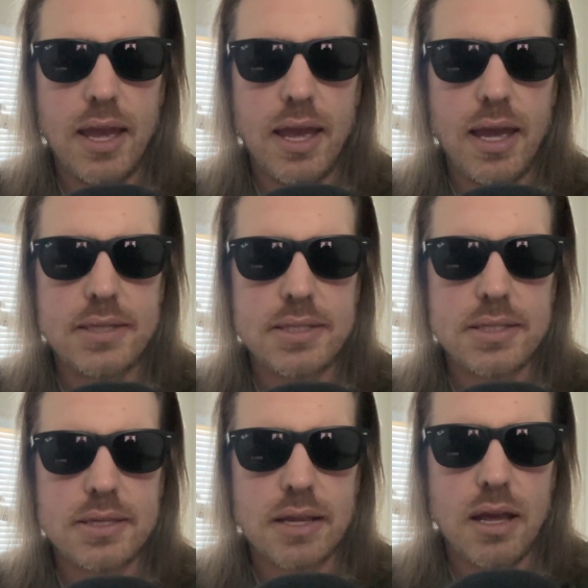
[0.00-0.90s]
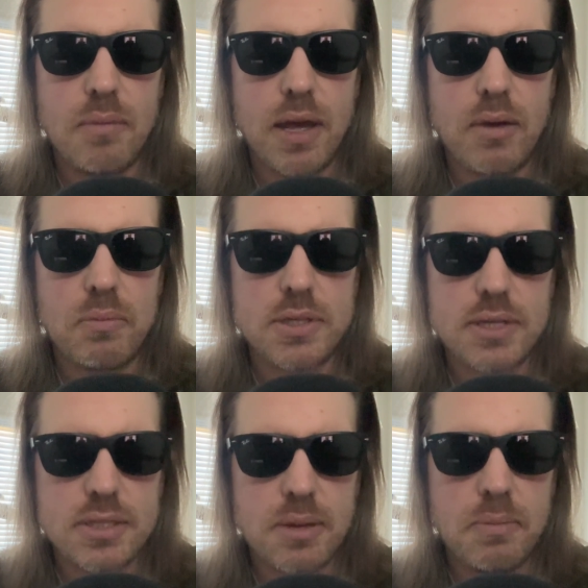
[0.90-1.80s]
It's about
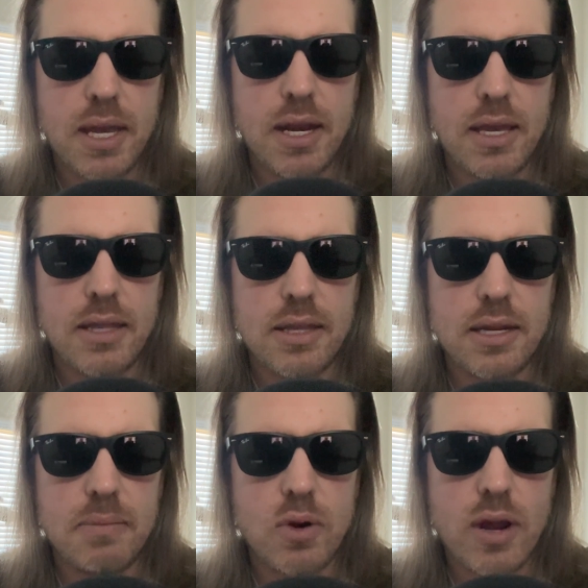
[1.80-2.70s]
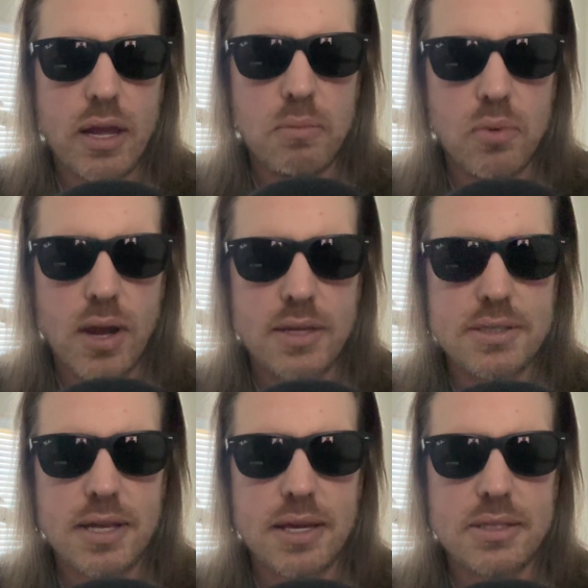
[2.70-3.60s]
participating in the democratic
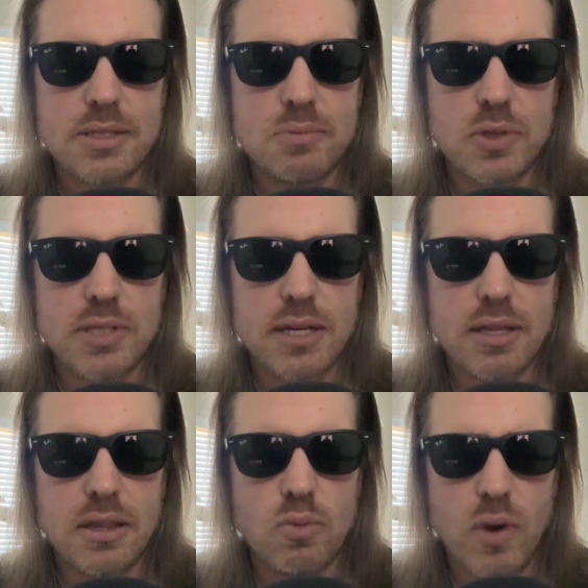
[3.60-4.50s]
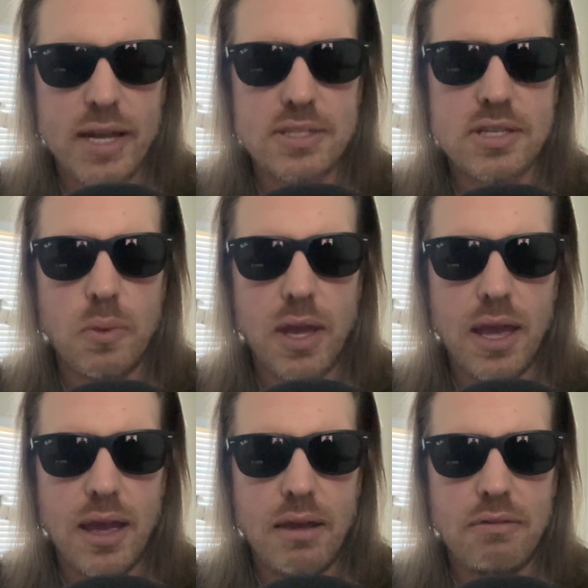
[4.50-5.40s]
process, protecting the rights that we
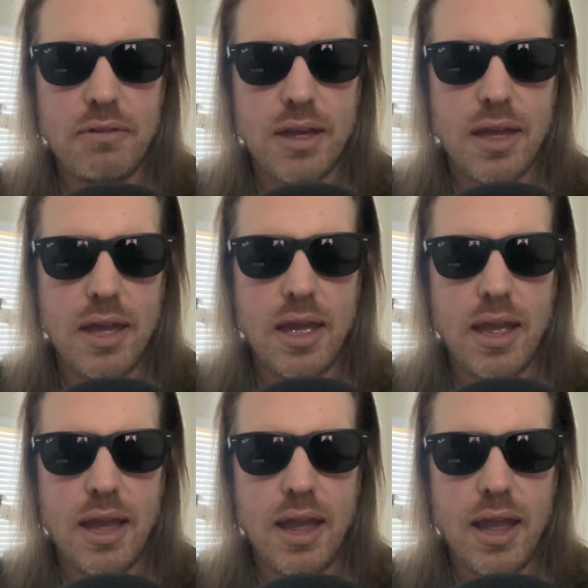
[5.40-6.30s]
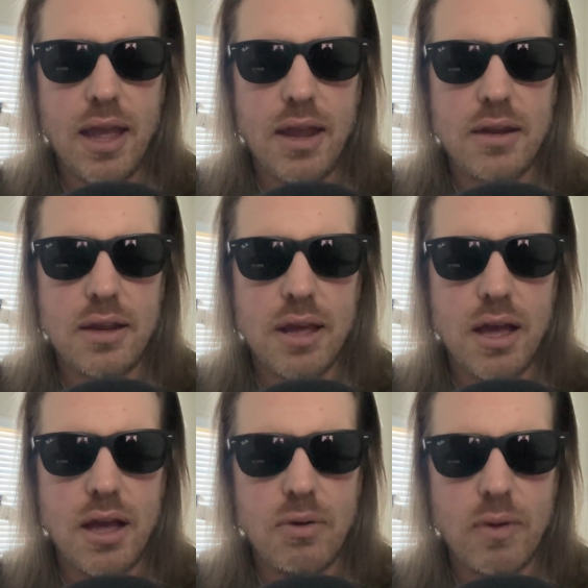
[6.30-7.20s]
have, and
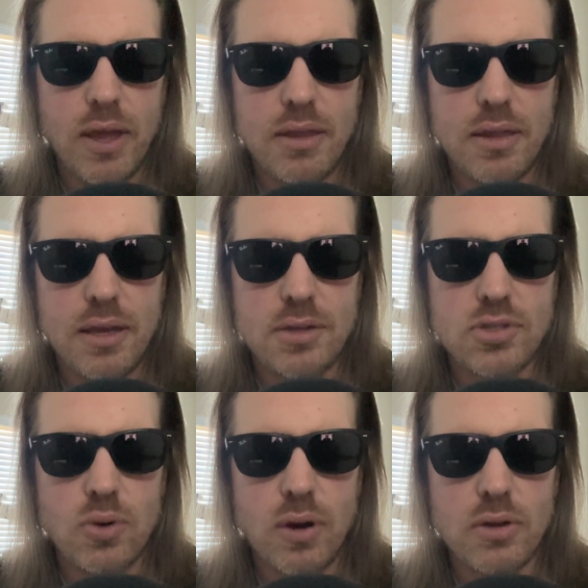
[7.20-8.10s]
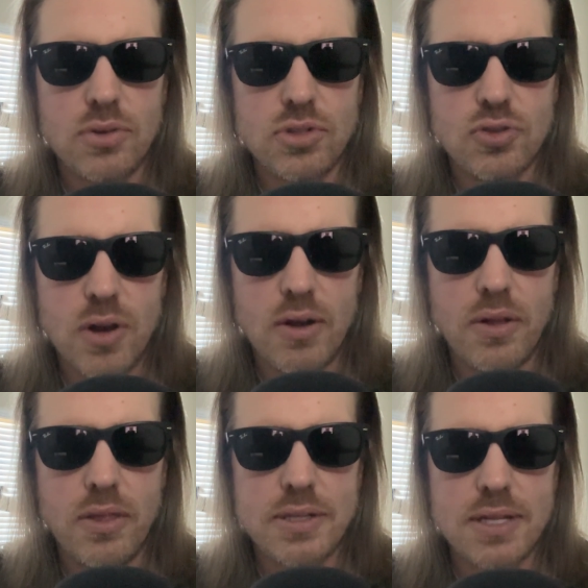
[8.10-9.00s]
honoring the historical
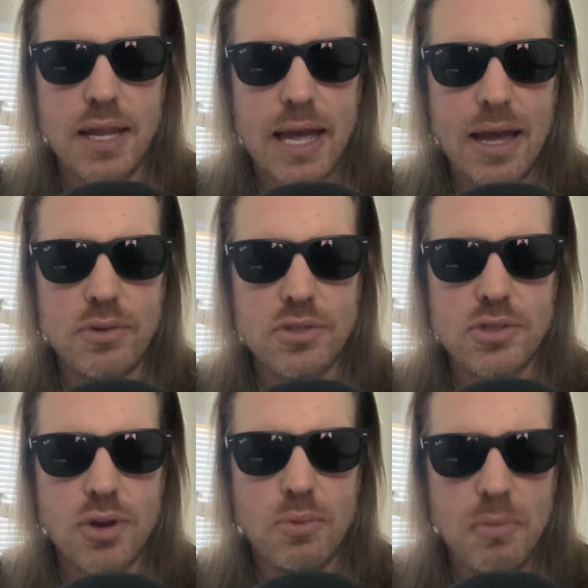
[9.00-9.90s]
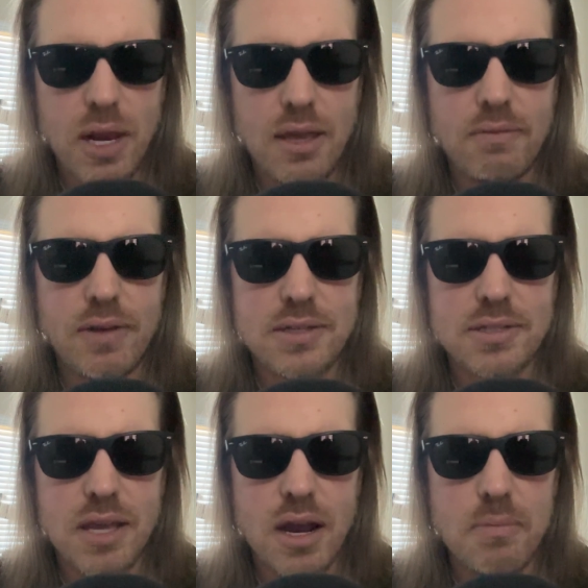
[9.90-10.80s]
struggle that's allowed so many of us
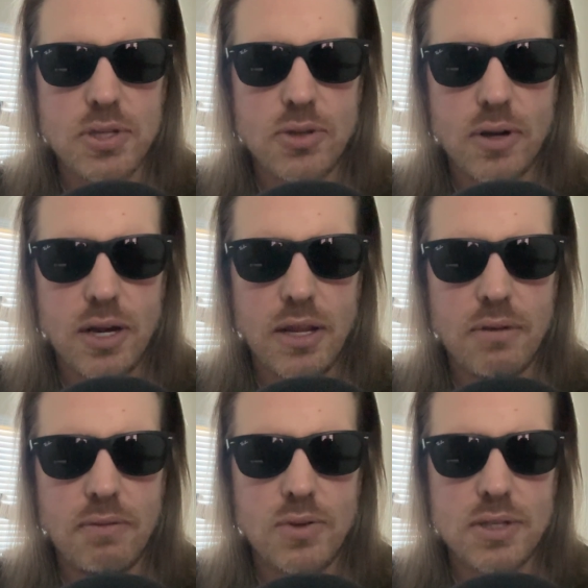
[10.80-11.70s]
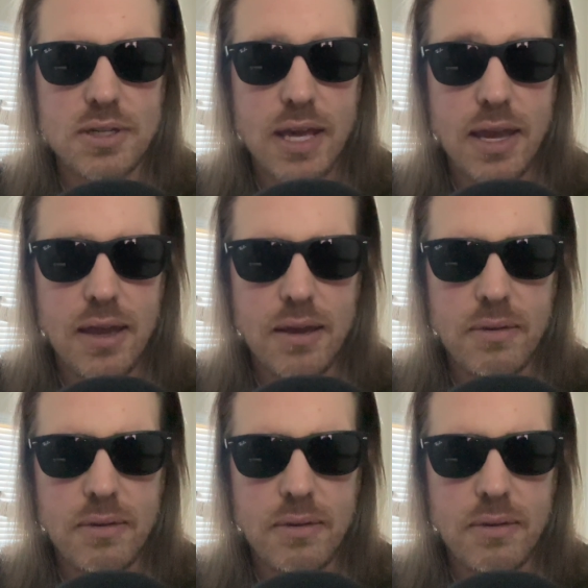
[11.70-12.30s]
the opportunity to vote today.